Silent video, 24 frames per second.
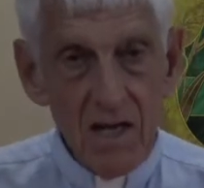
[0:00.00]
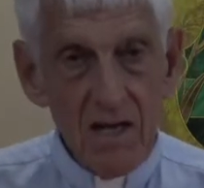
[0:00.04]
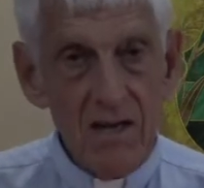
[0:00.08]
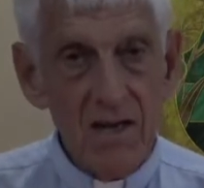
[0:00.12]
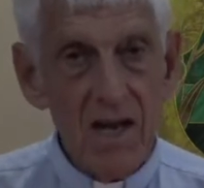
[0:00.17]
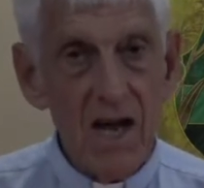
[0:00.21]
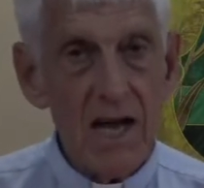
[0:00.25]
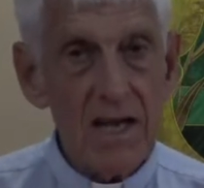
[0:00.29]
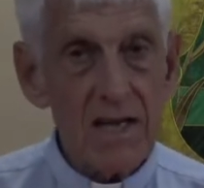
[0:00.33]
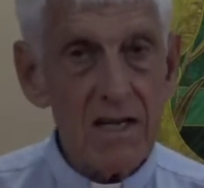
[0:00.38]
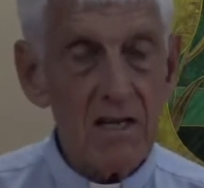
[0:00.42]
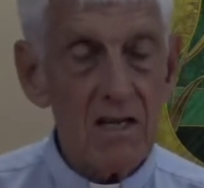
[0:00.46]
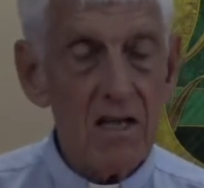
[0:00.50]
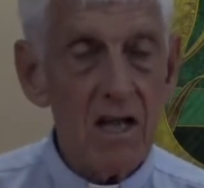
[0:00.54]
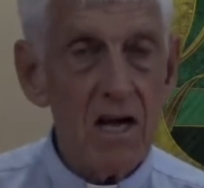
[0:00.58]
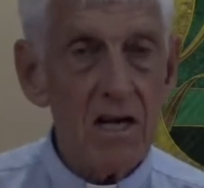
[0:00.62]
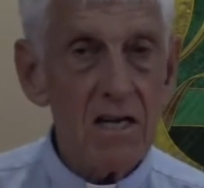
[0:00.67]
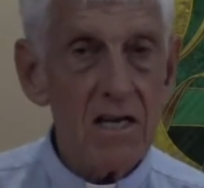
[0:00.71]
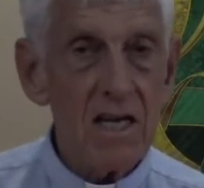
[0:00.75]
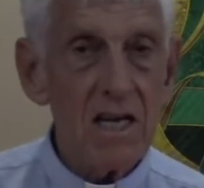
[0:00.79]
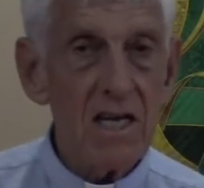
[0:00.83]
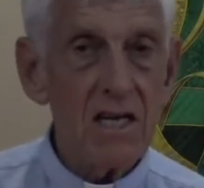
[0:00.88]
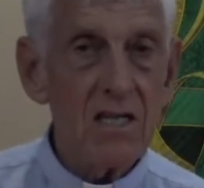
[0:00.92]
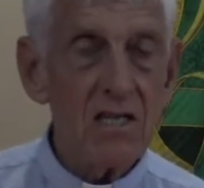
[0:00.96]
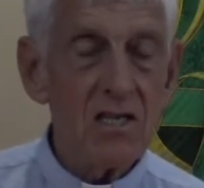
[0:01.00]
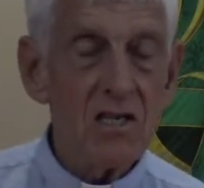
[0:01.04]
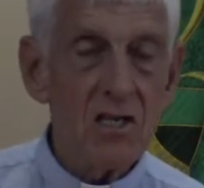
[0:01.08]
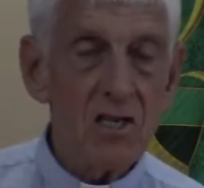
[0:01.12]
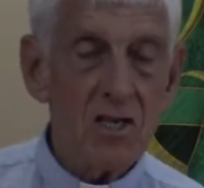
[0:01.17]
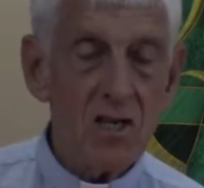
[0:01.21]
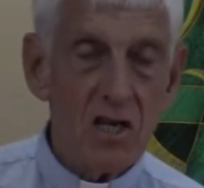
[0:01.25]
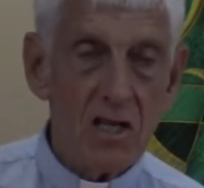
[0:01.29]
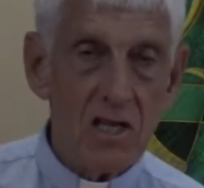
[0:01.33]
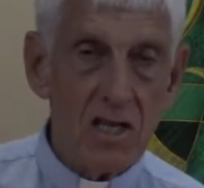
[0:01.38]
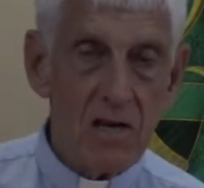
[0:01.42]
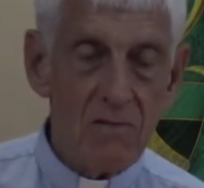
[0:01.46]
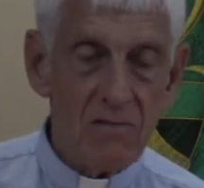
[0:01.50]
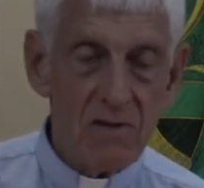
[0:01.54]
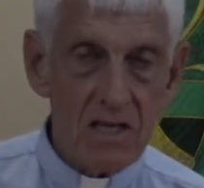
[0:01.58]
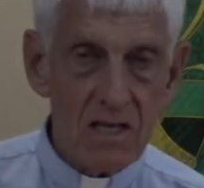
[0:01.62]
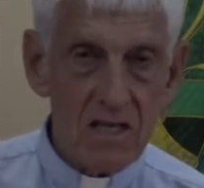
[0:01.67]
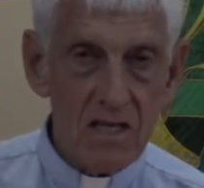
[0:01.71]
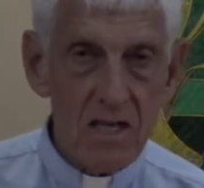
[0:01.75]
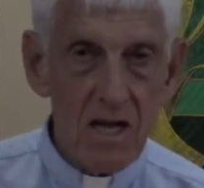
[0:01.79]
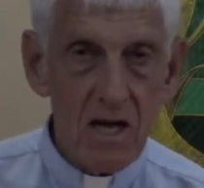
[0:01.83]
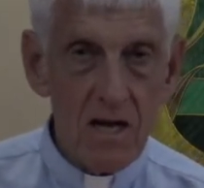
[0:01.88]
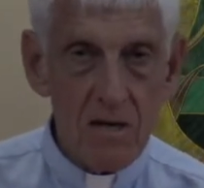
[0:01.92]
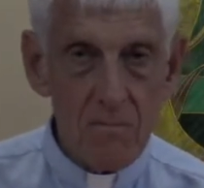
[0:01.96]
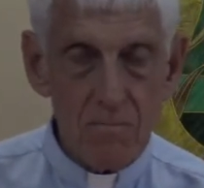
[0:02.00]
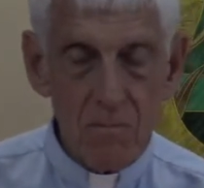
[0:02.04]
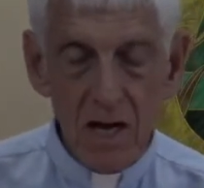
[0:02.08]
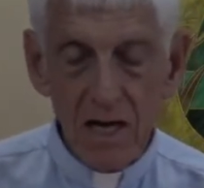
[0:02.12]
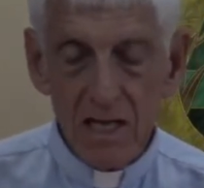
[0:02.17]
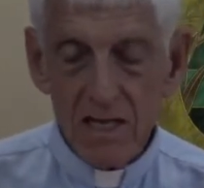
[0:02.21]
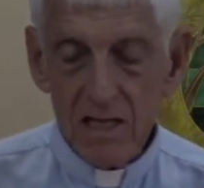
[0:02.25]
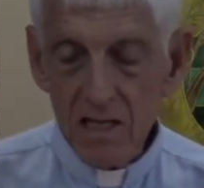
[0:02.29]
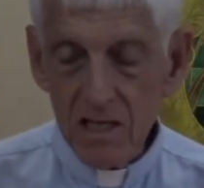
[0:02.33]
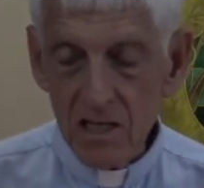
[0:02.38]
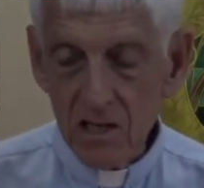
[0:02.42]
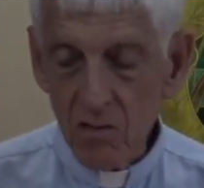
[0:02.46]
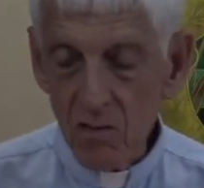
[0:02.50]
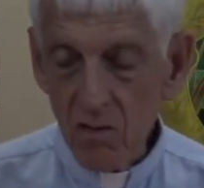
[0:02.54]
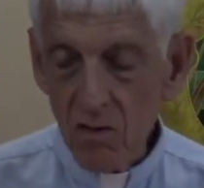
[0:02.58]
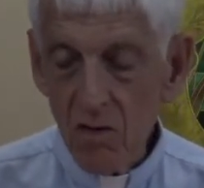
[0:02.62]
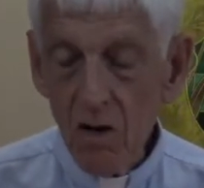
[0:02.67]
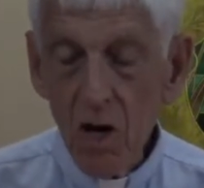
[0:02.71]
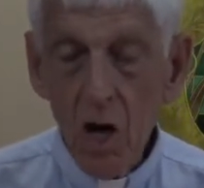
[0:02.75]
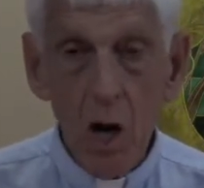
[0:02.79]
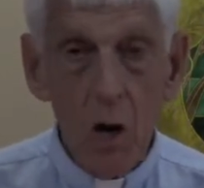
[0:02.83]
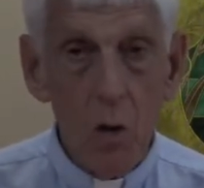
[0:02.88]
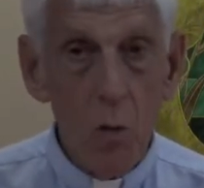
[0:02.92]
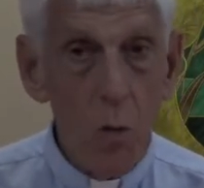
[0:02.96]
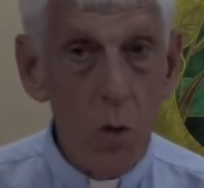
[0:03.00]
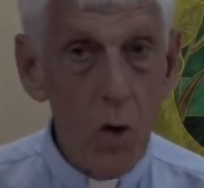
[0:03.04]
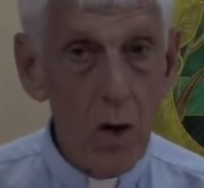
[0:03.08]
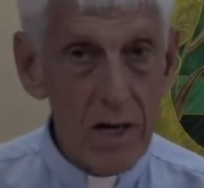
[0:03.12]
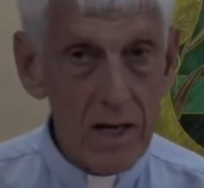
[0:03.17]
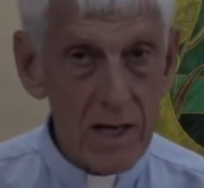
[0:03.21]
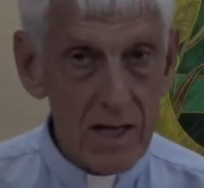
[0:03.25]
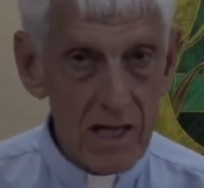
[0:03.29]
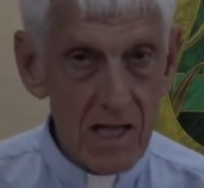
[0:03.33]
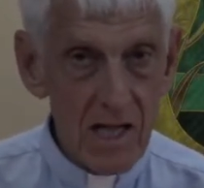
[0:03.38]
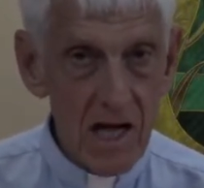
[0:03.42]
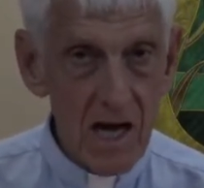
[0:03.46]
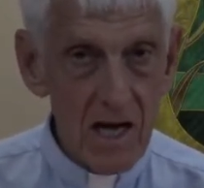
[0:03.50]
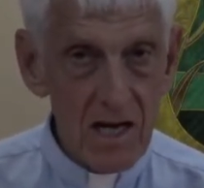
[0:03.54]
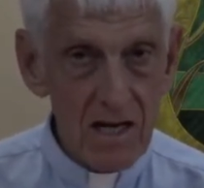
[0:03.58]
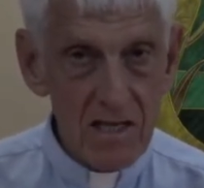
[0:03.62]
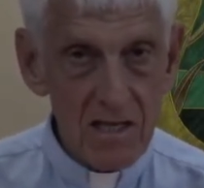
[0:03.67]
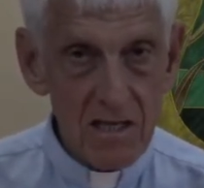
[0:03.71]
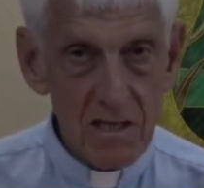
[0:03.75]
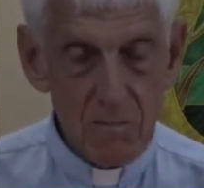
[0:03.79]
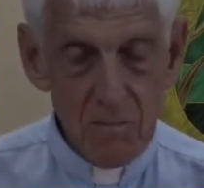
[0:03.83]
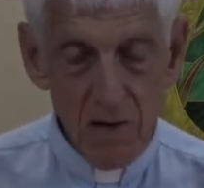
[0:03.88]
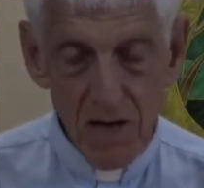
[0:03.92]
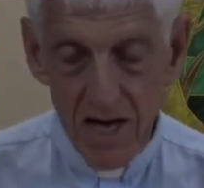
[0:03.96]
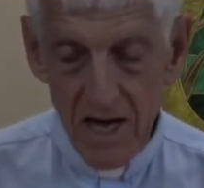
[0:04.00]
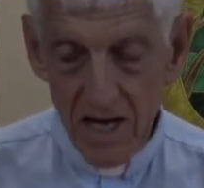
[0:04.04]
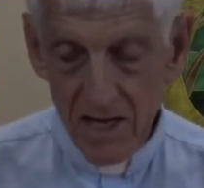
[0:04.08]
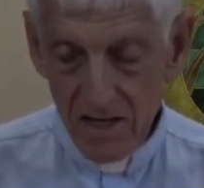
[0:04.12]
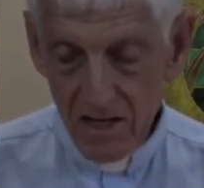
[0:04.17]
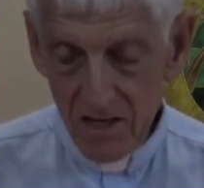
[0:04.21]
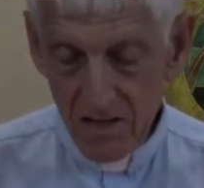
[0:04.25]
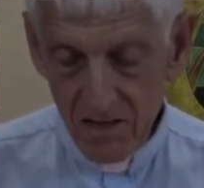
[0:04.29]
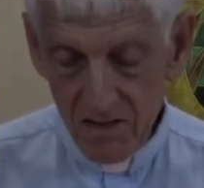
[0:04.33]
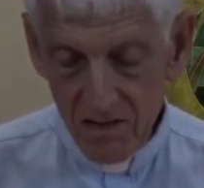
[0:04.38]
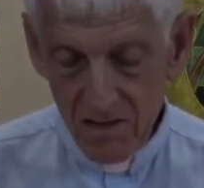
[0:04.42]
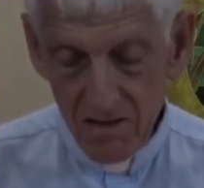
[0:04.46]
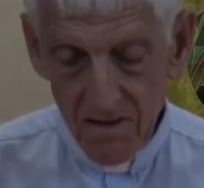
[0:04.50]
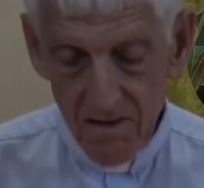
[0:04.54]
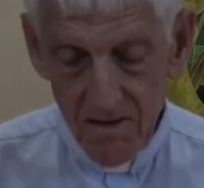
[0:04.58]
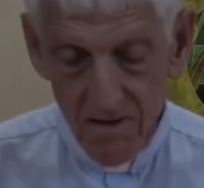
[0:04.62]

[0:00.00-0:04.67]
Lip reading: 9 o'clock English, 11 o'clock bilingual, 1 o'clock Spanish.